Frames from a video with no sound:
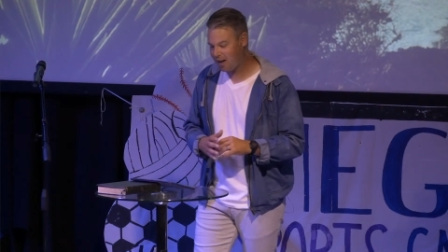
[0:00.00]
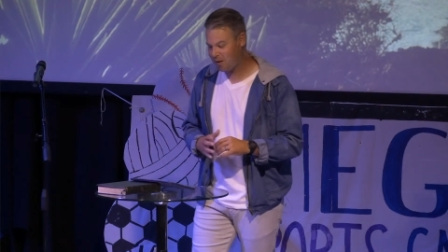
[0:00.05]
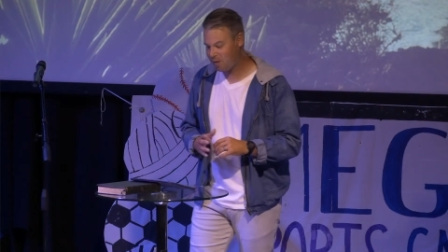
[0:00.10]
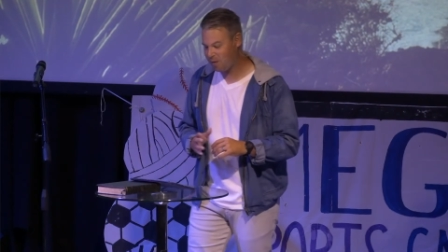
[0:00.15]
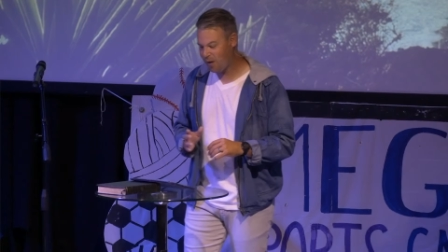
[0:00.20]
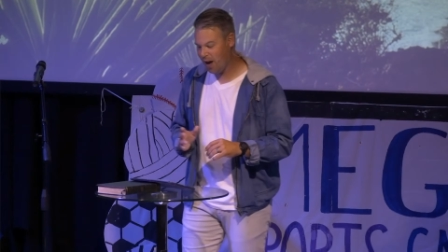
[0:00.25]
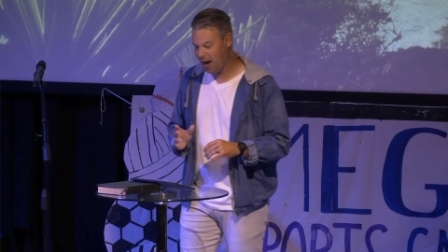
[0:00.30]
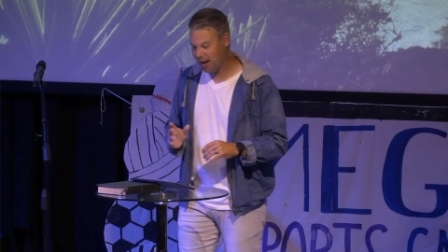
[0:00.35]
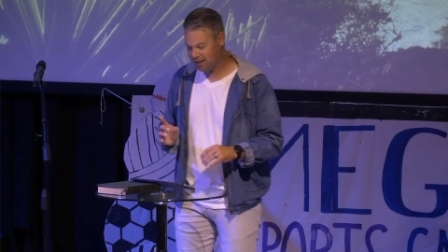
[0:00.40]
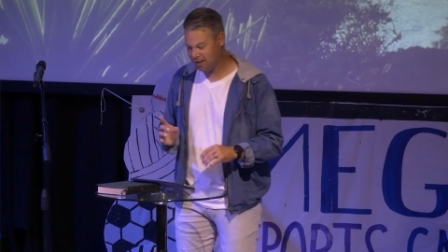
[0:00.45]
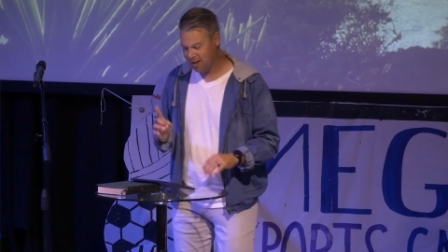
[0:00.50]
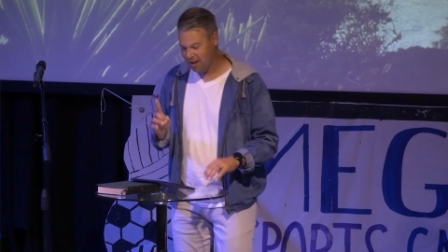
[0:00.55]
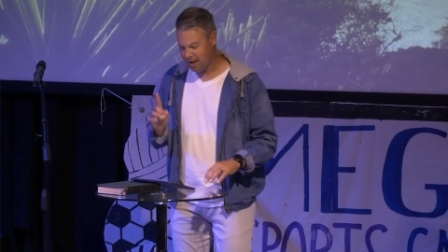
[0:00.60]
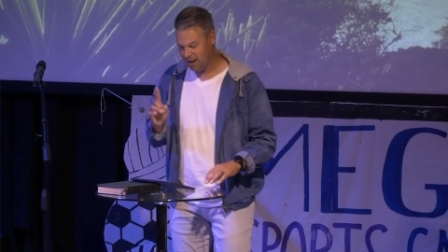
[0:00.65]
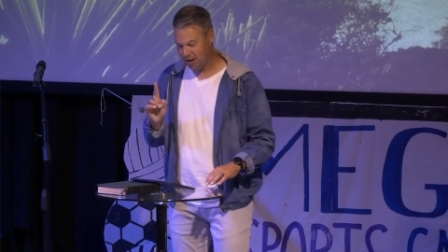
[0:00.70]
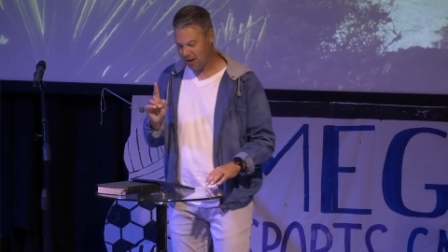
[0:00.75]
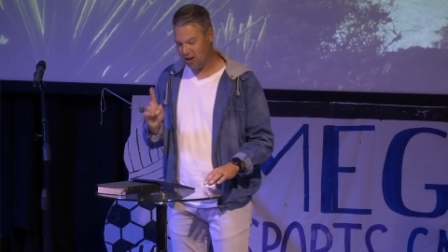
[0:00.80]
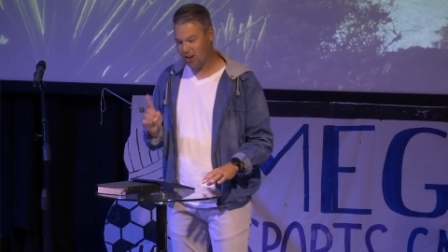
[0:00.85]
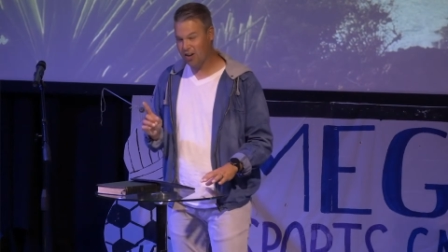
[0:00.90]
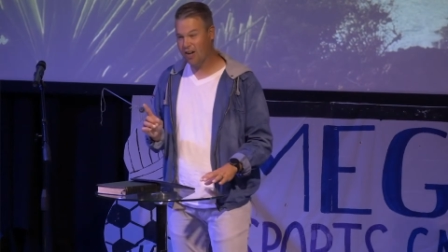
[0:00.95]
In fact,
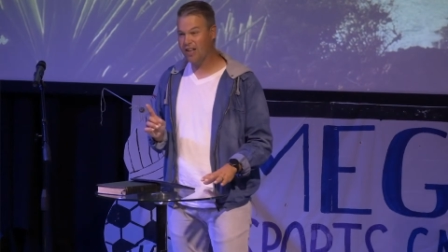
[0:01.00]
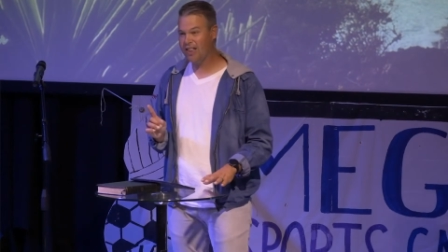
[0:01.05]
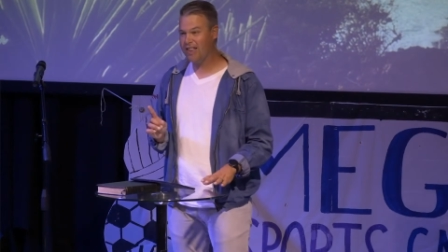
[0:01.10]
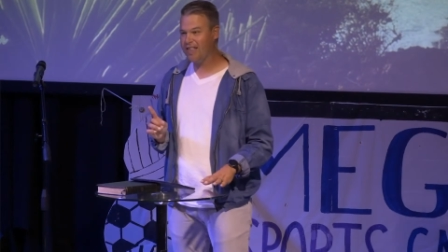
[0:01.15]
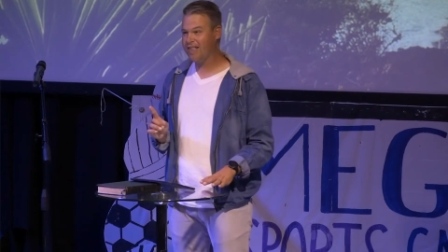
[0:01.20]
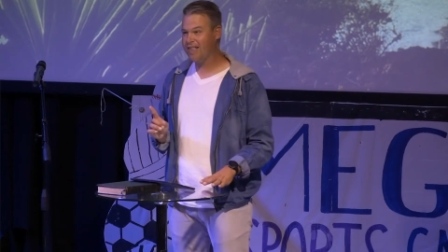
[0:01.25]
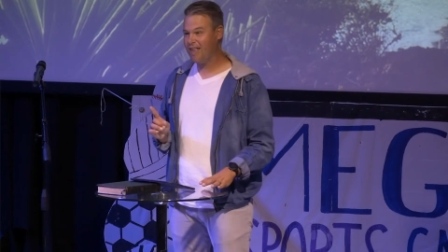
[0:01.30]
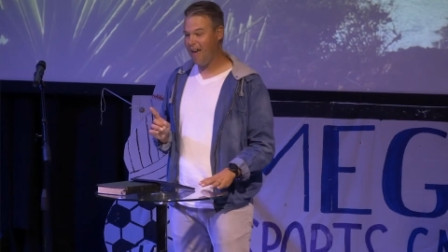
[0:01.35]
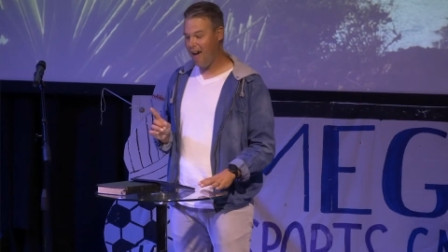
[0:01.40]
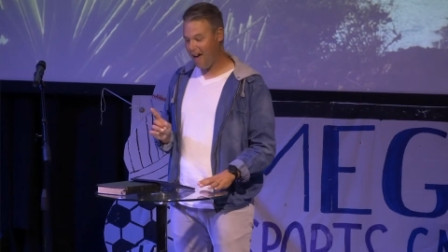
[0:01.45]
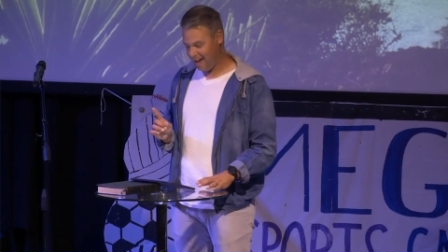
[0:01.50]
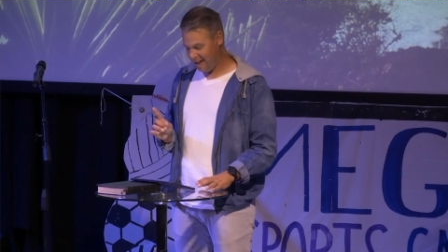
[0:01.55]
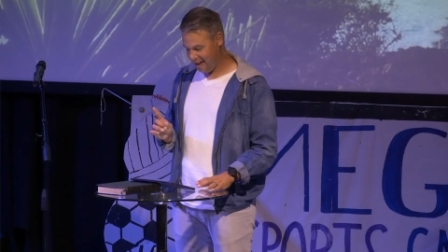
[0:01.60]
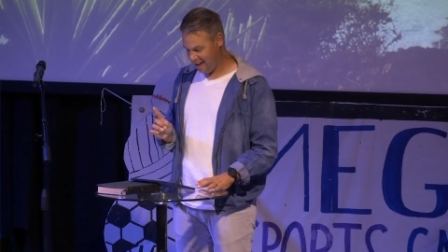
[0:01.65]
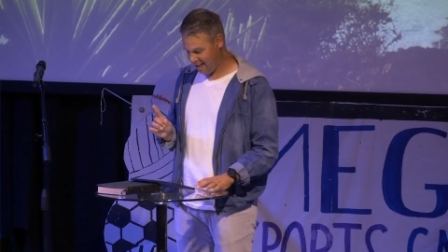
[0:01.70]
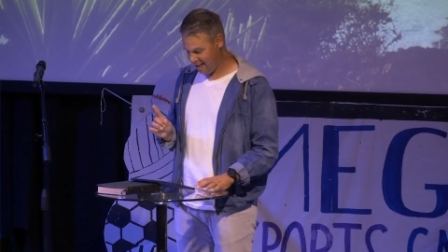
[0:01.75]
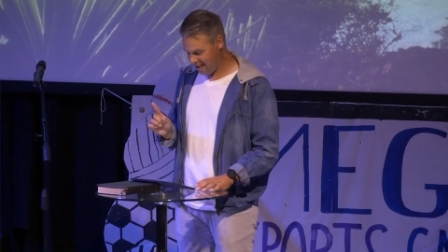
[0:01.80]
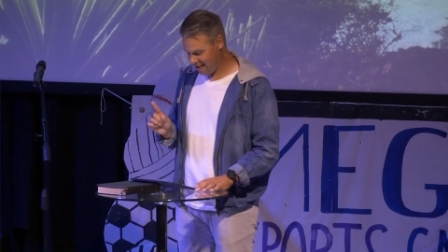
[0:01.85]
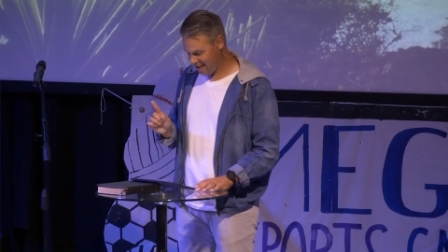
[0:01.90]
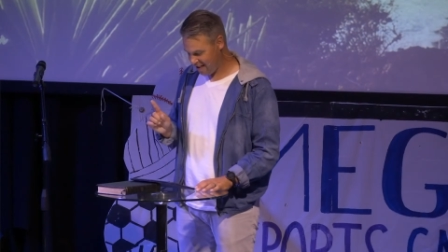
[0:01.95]
good
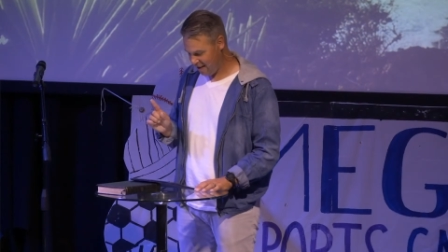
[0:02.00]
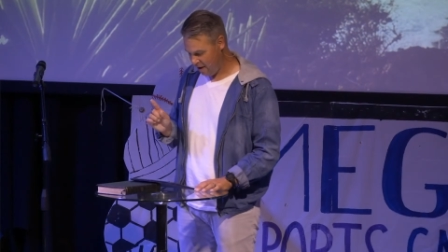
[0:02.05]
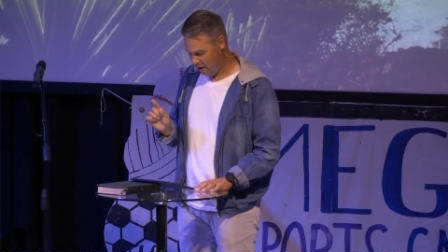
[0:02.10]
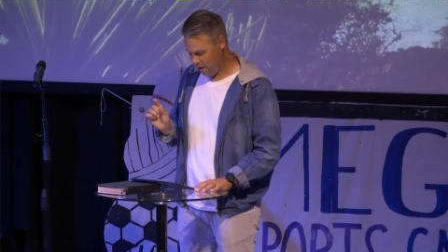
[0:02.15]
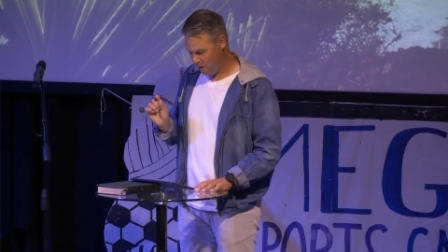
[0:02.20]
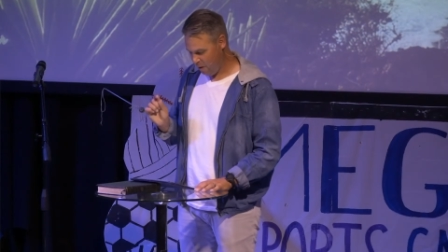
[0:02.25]
science